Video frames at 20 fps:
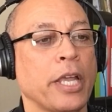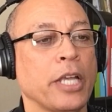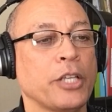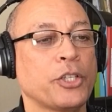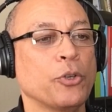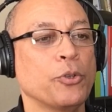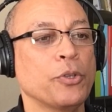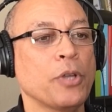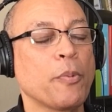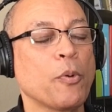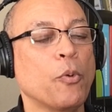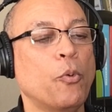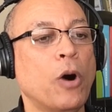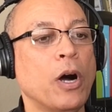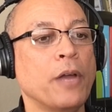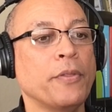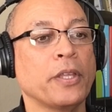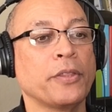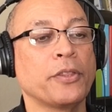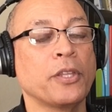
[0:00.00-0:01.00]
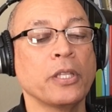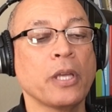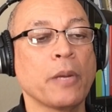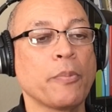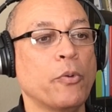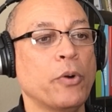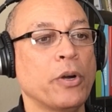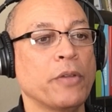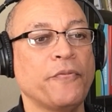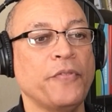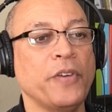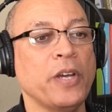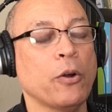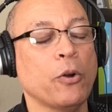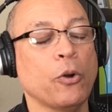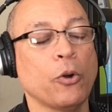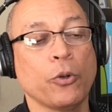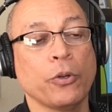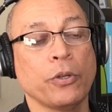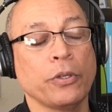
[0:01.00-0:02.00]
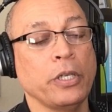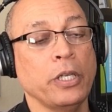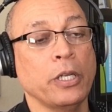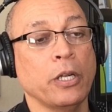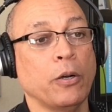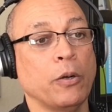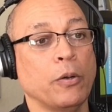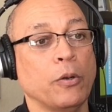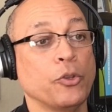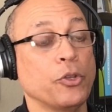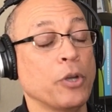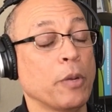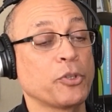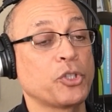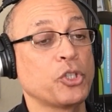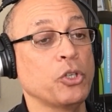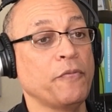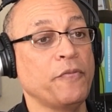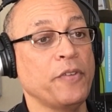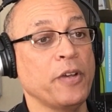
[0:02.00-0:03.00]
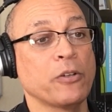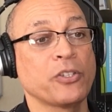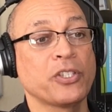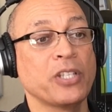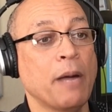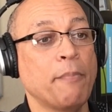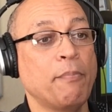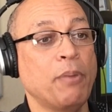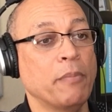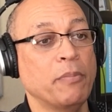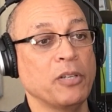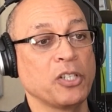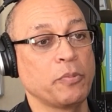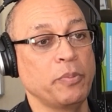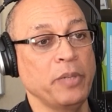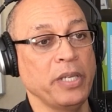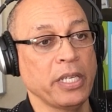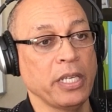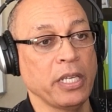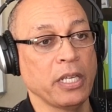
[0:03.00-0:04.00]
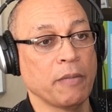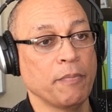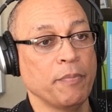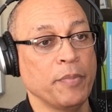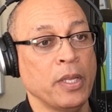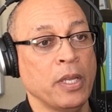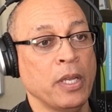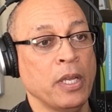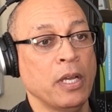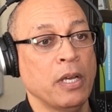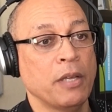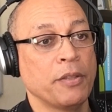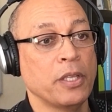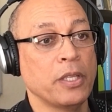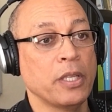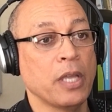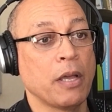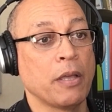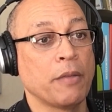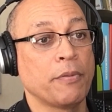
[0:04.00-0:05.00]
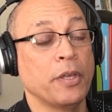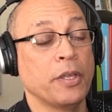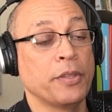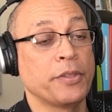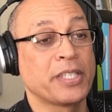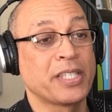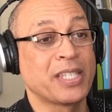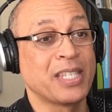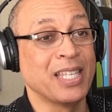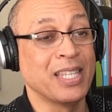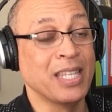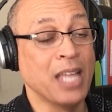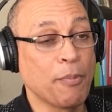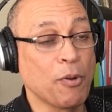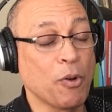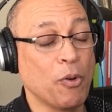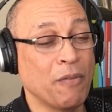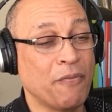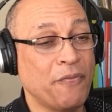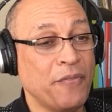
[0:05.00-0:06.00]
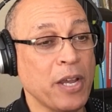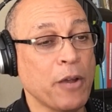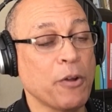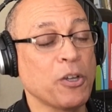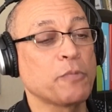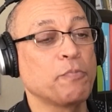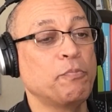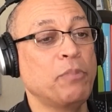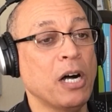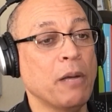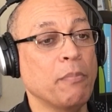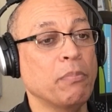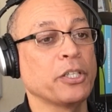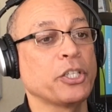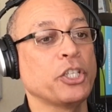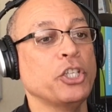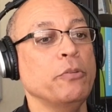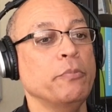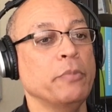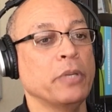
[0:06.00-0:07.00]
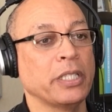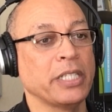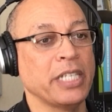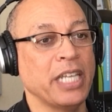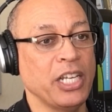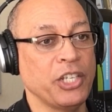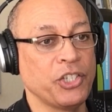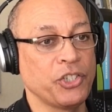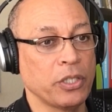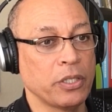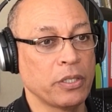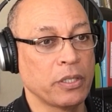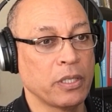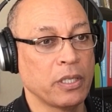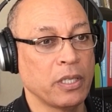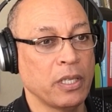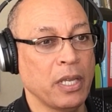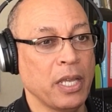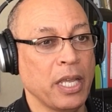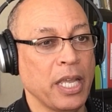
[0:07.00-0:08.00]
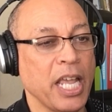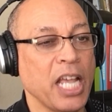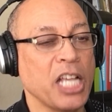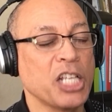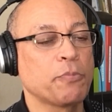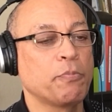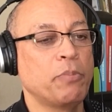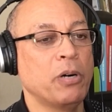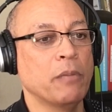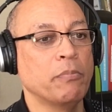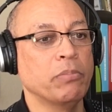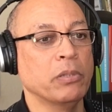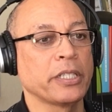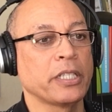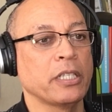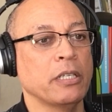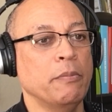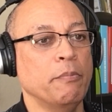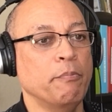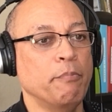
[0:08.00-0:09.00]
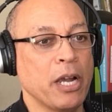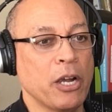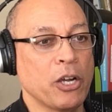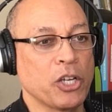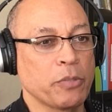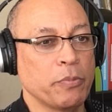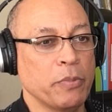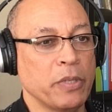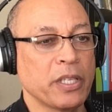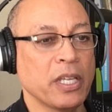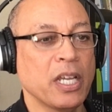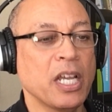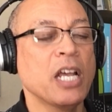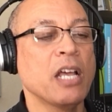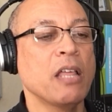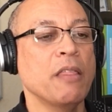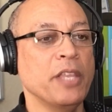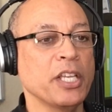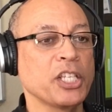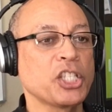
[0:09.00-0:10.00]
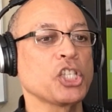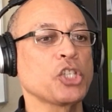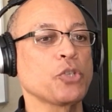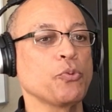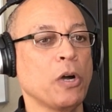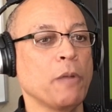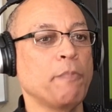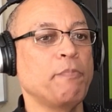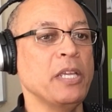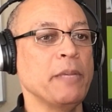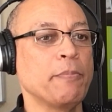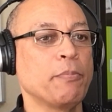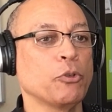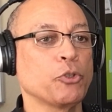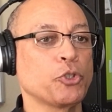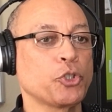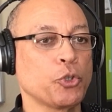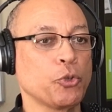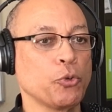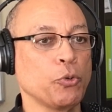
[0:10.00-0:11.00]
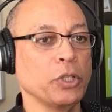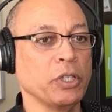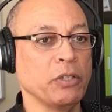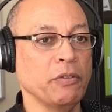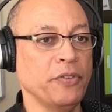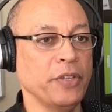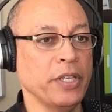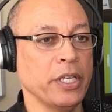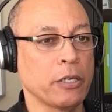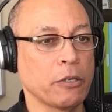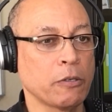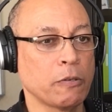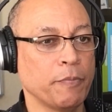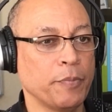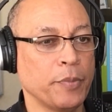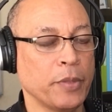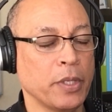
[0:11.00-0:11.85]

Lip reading: Okay, so the number one fear, or number two fear is not public speaking. The number one fear is public humiliation, is public embarrassment. This is what people truly fear.